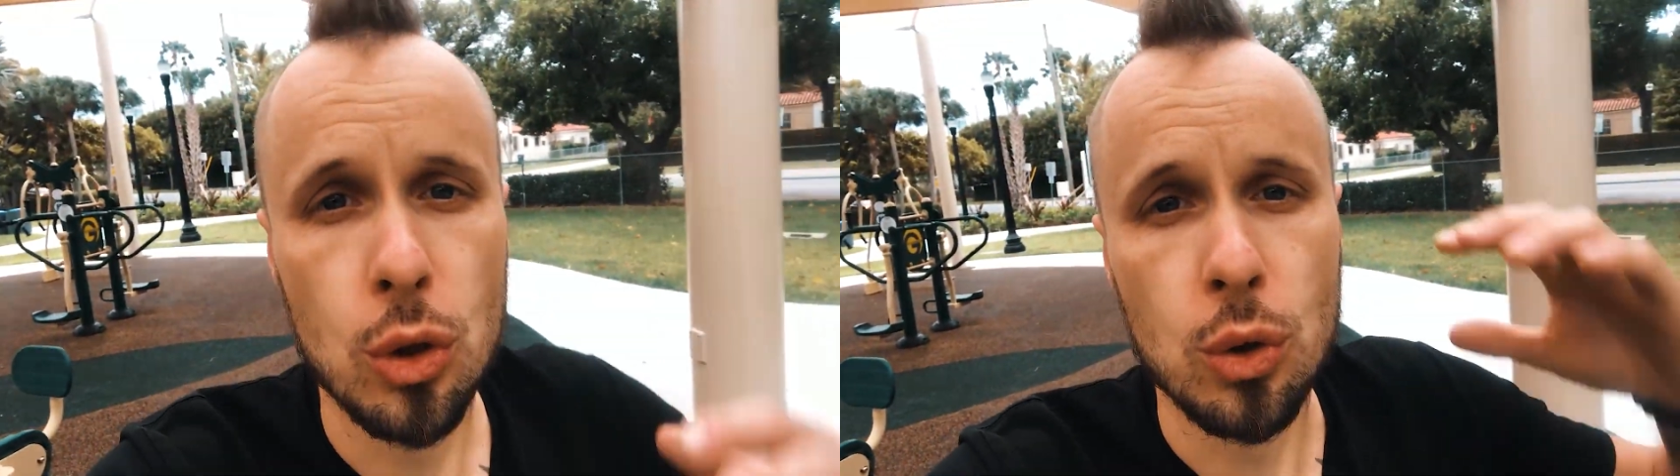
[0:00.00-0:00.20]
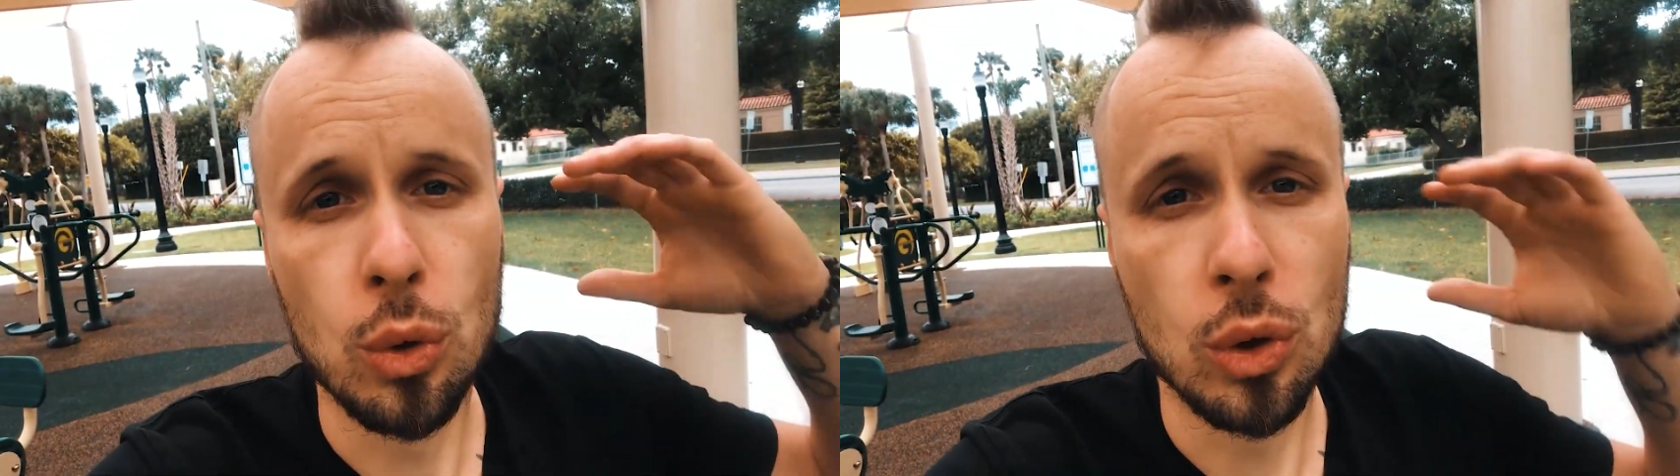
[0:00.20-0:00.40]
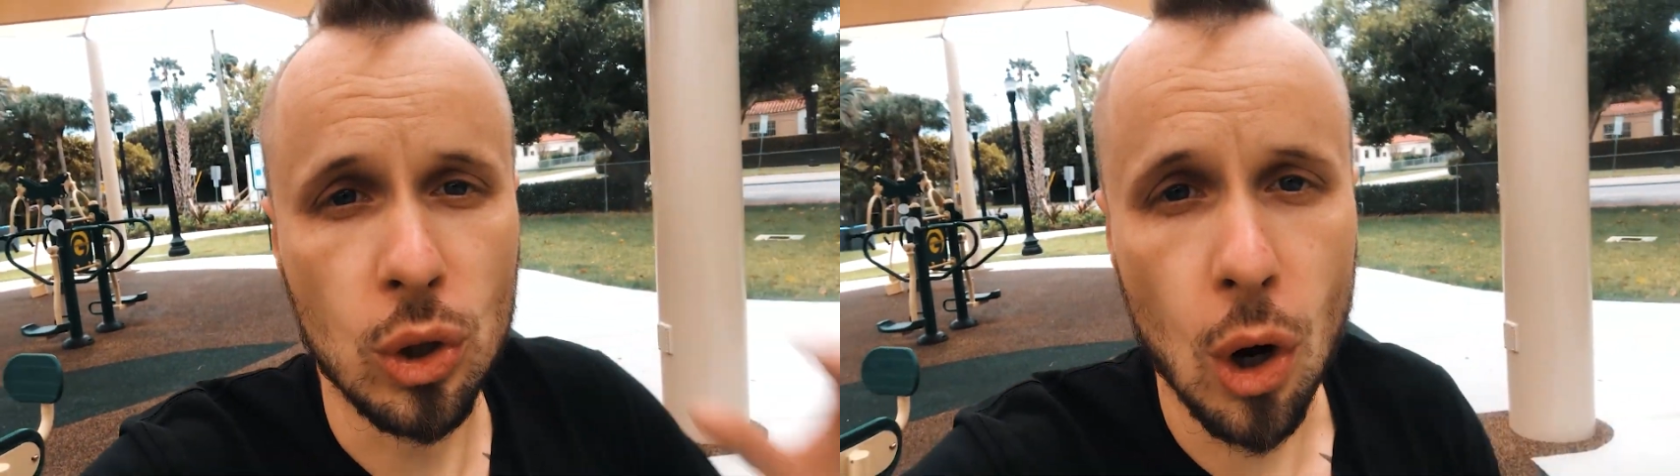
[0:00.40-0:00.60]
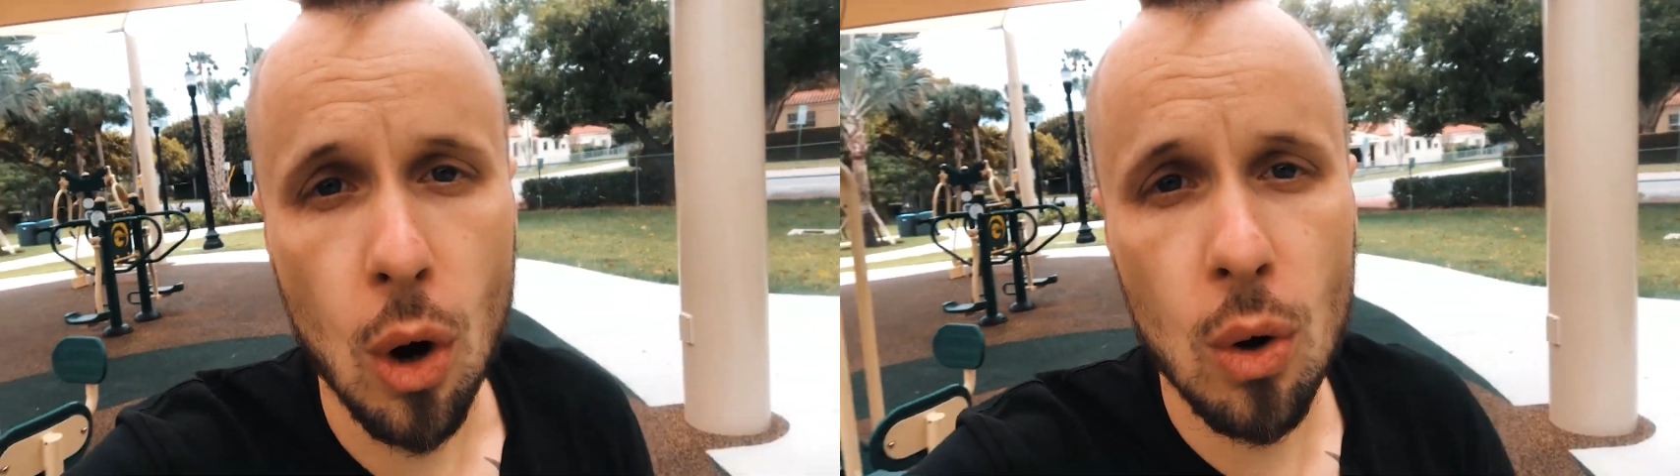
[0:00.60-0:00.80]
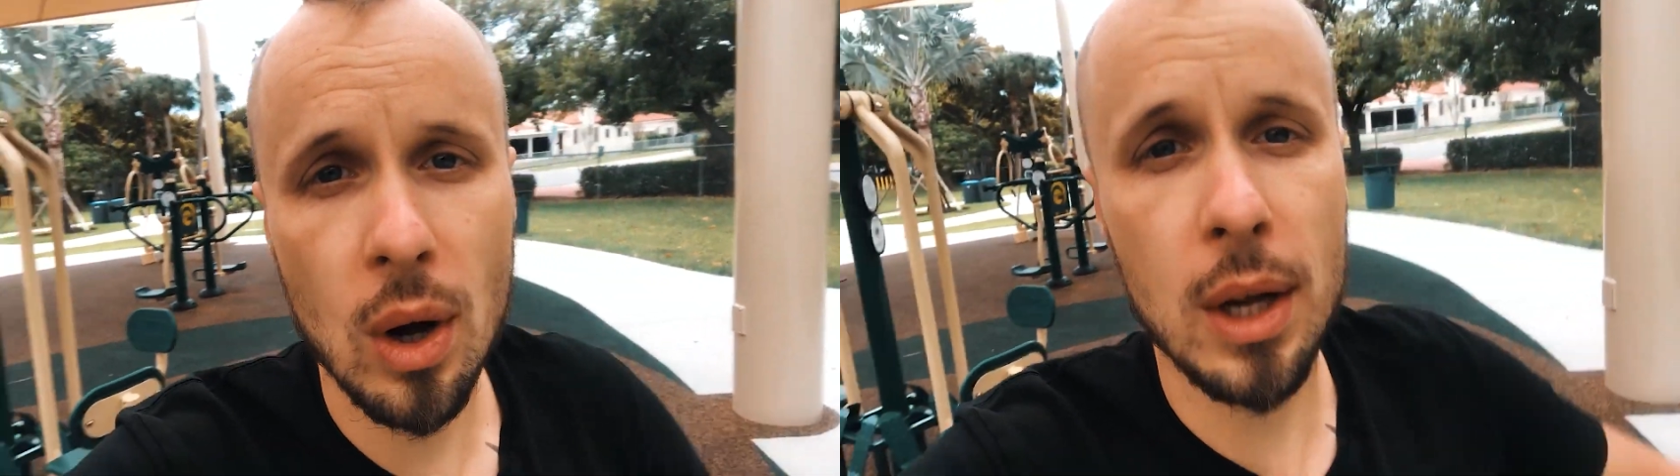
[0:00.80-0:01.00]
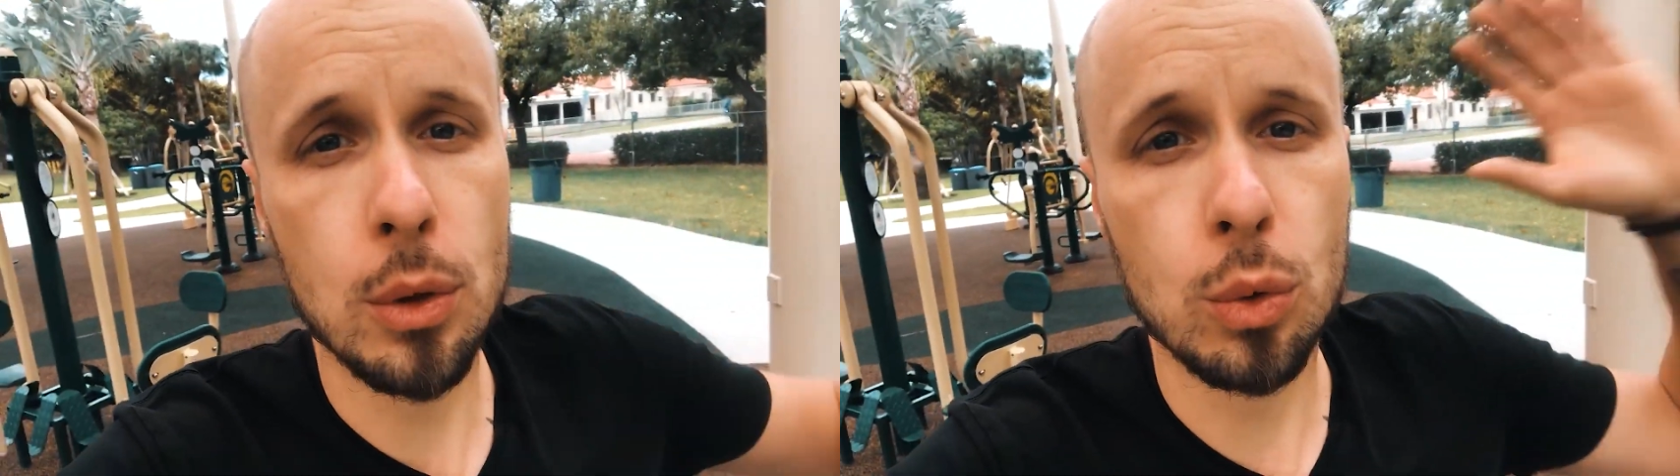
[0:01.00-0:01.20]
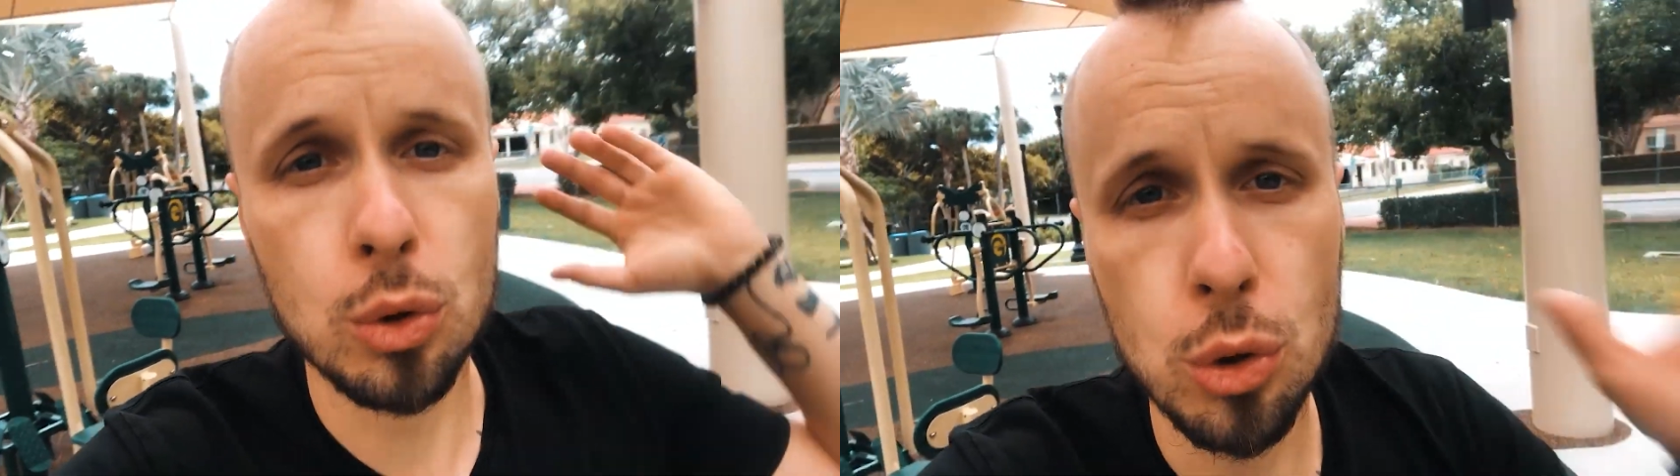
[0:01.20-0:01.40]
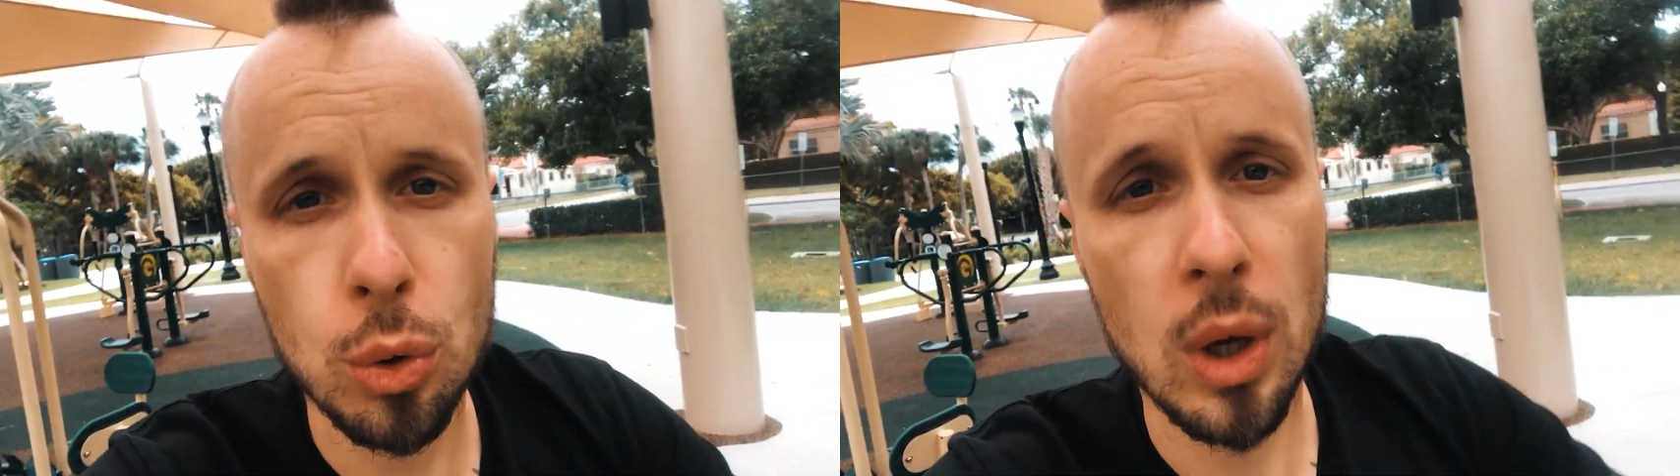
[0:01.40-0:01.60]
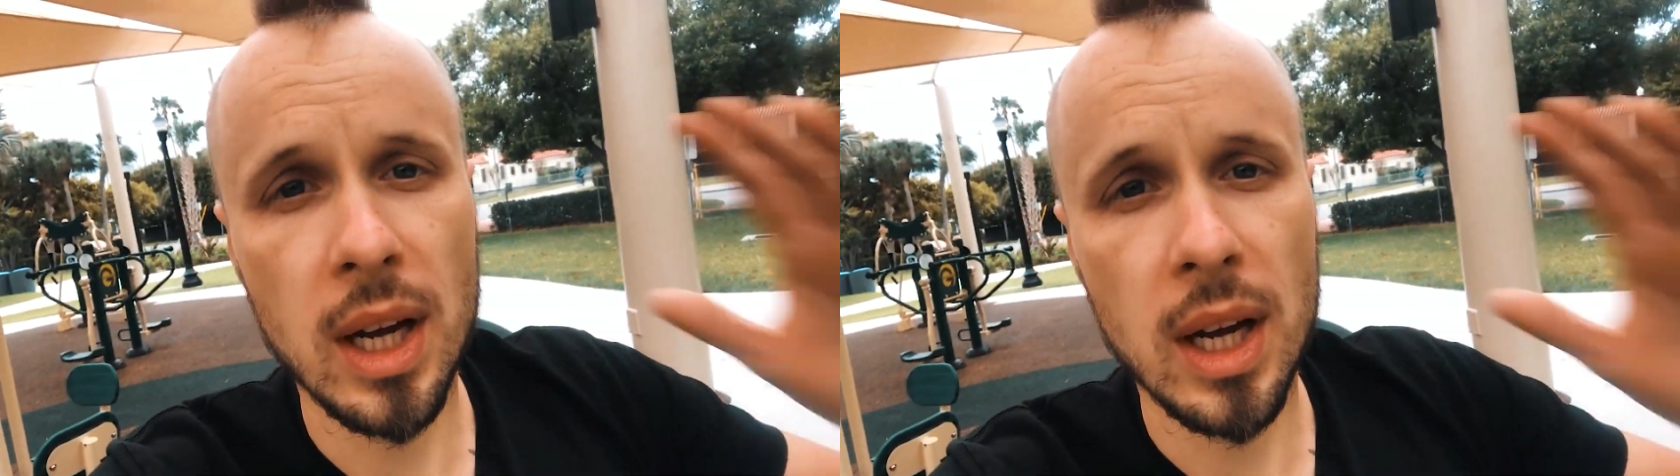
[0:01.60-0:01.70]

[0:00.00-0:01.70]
you go and you do